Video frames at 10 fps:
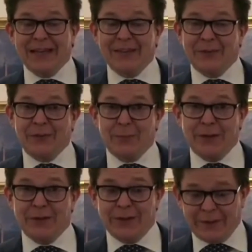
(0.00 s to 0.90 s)
in the
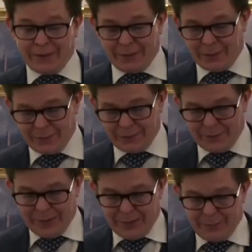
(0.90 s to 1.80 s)
spirit of
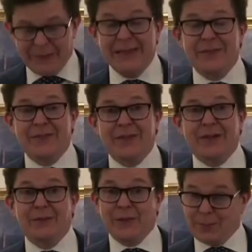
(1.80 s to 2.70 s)
peace,
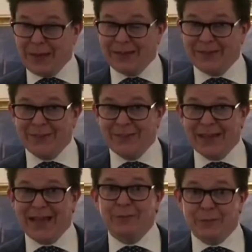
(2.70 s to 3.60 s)
respect,
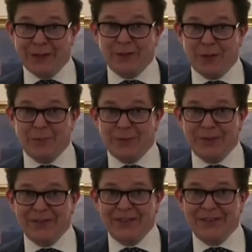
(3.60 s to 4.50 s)
and friendship.